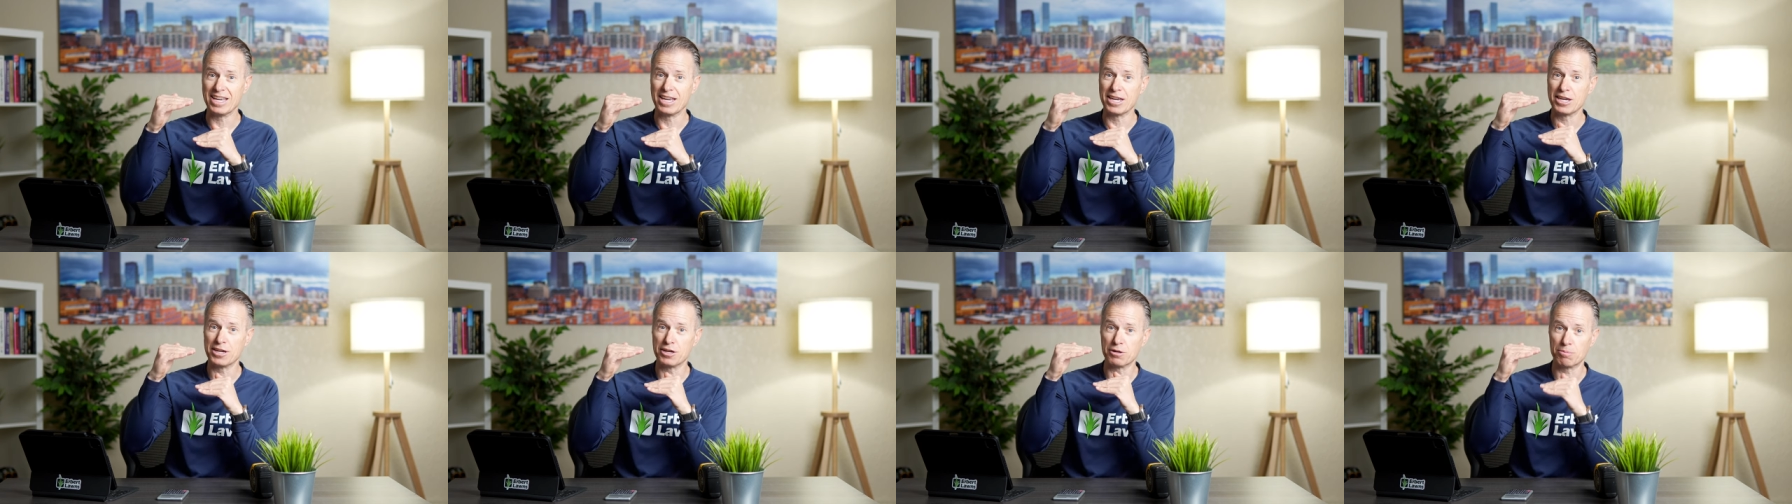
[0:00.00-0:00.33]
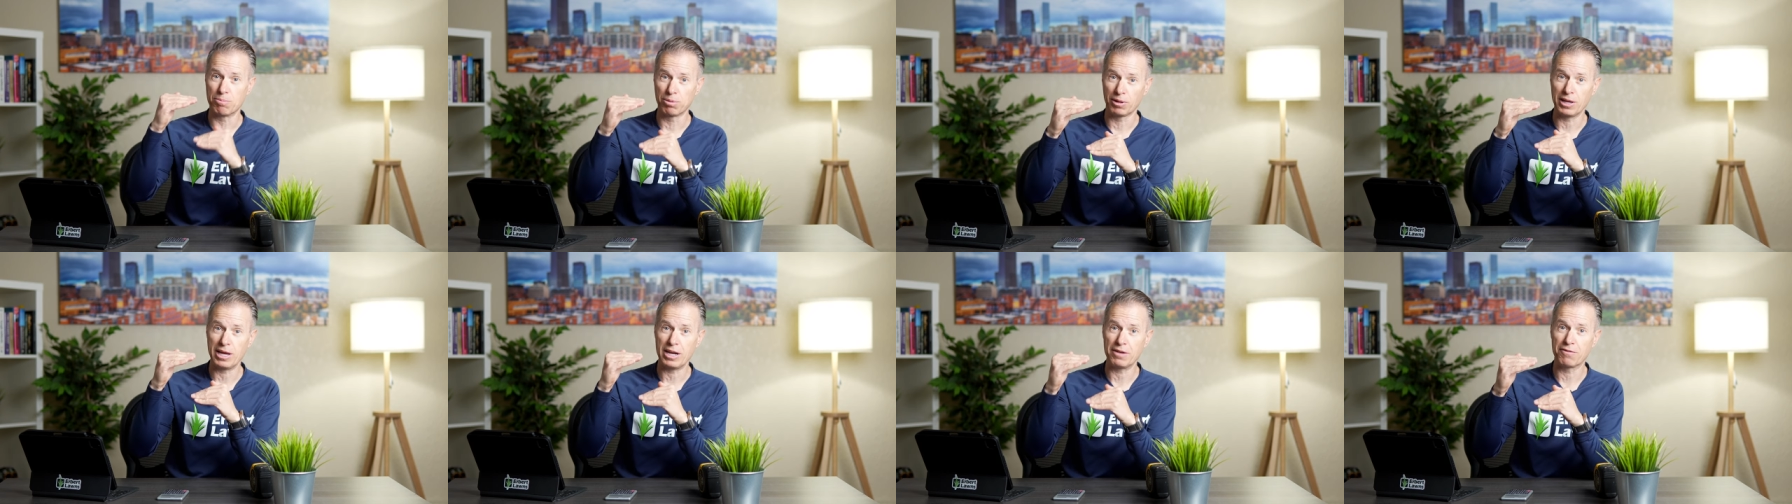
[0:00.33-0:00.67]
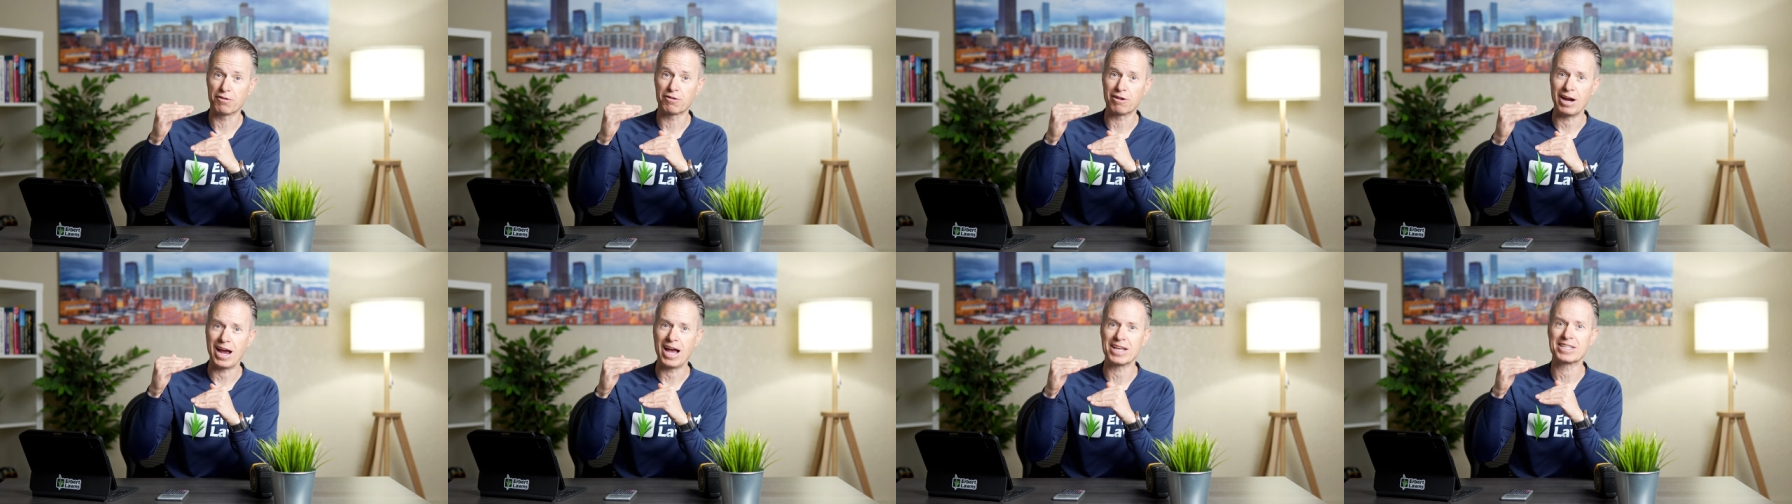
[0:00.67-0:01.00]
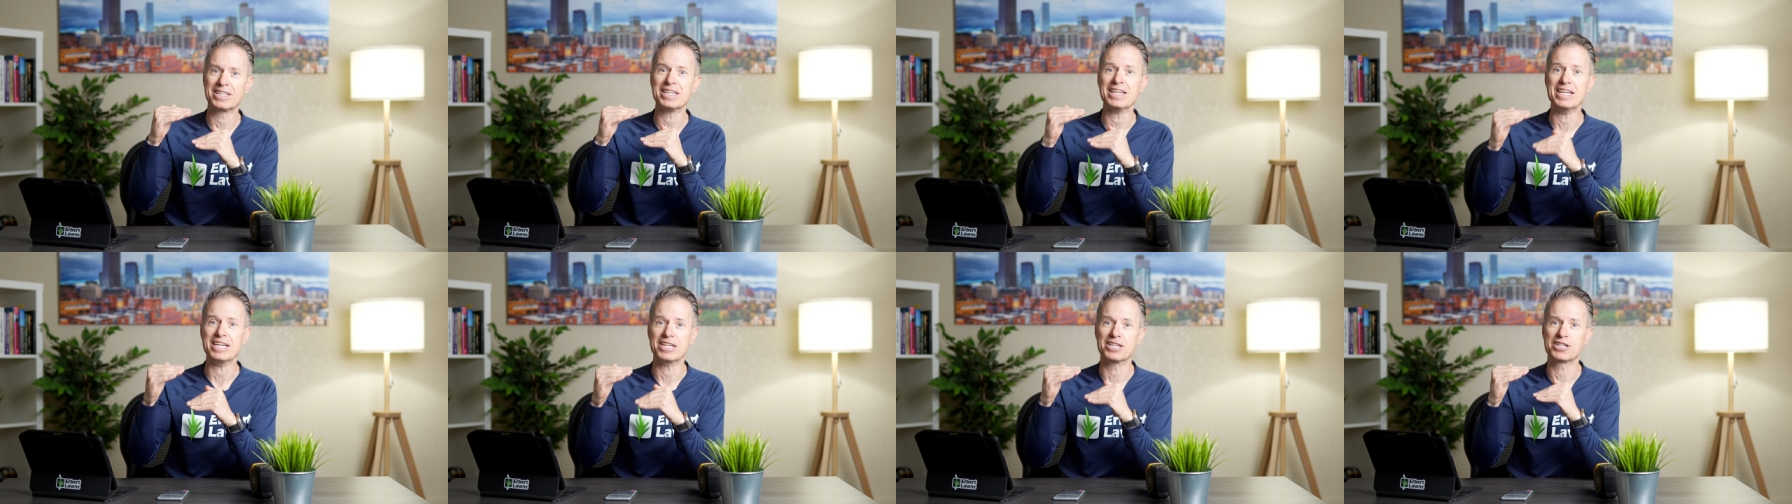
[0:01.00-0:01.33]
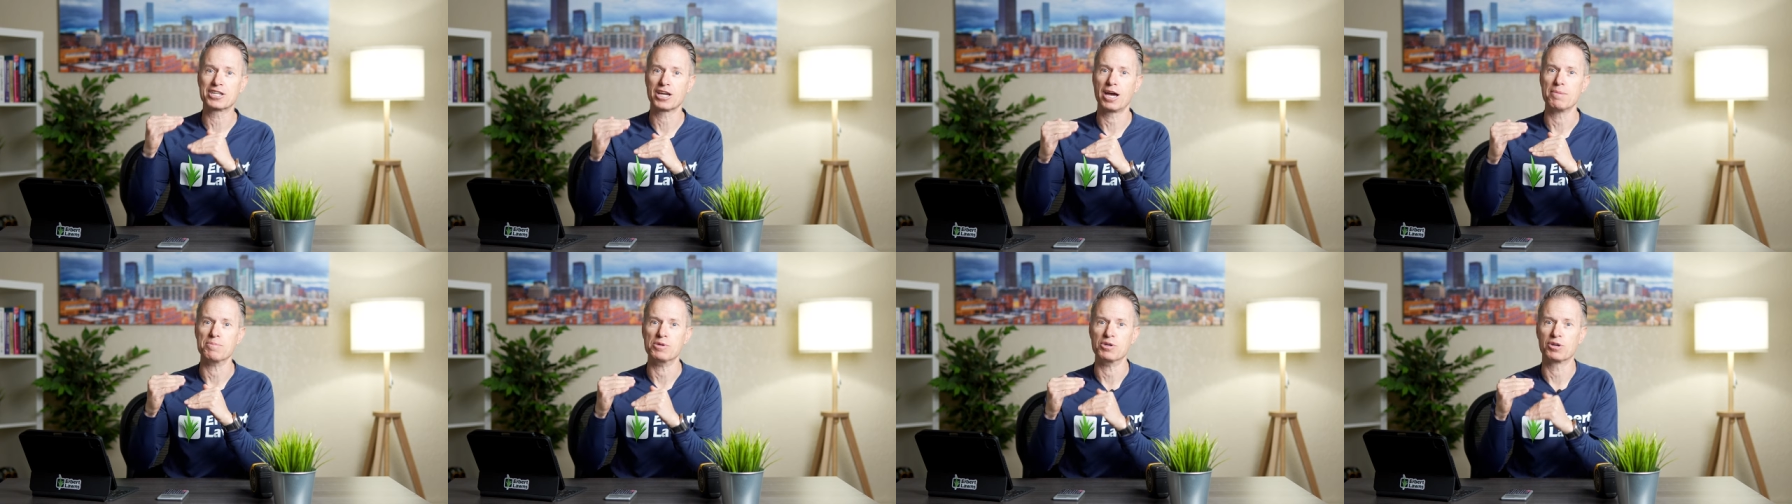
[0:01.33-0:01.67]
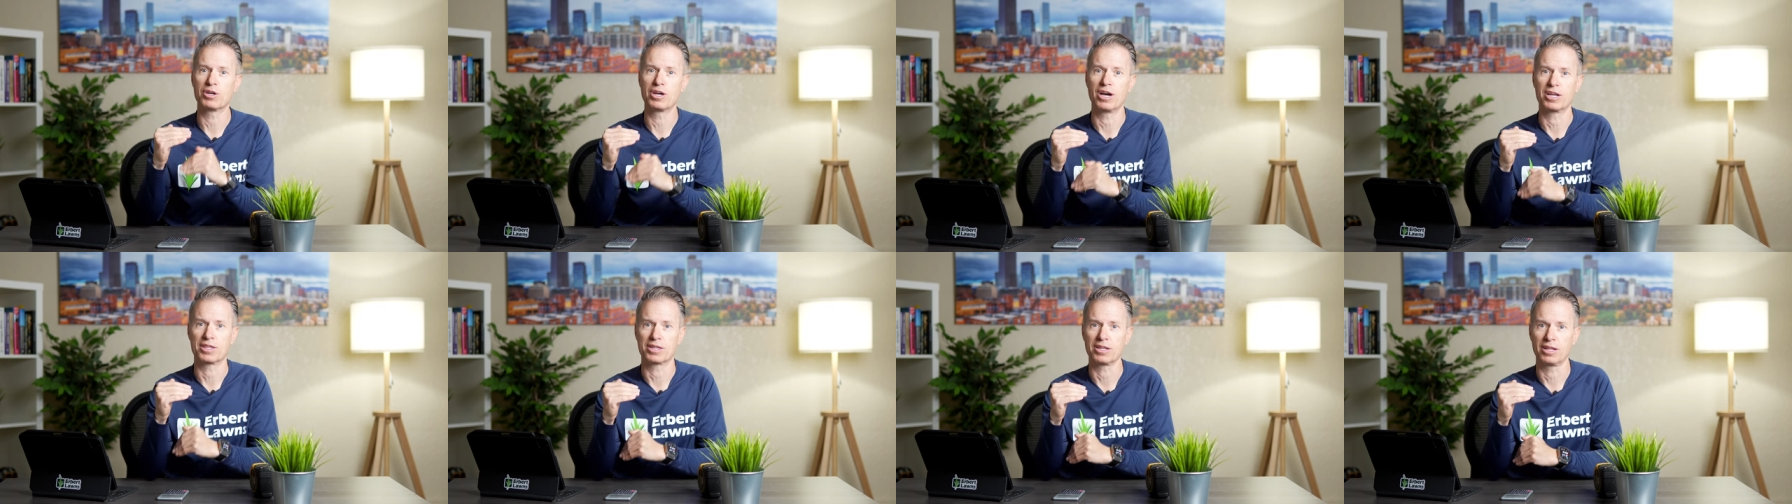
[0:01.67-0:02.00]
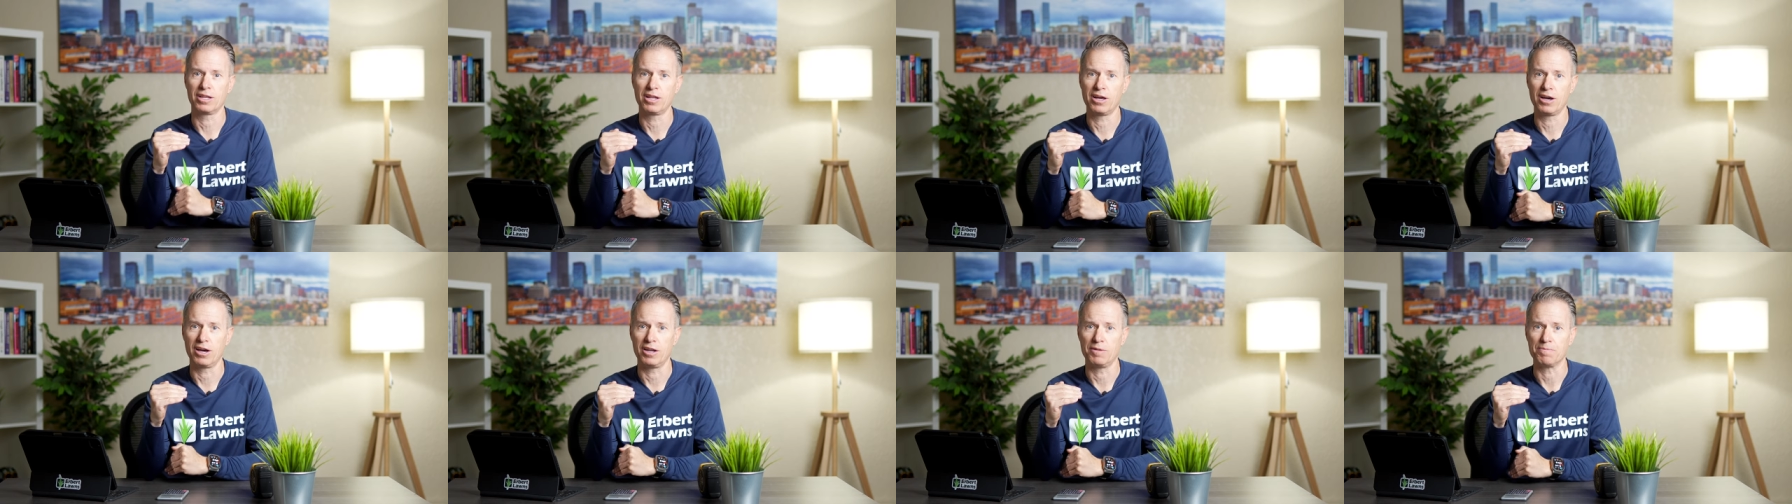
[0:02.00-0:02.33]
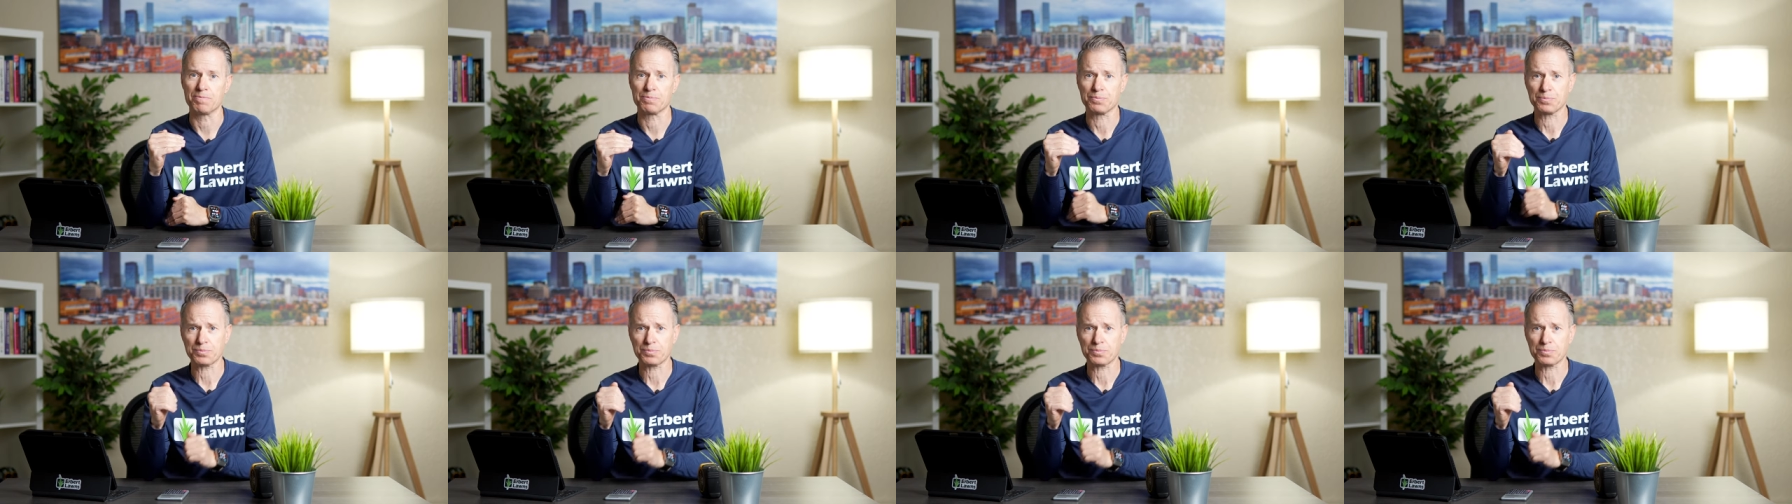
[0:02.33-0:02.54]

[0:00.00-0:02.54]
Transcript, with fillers: your blade of grass each time you cut the lawn.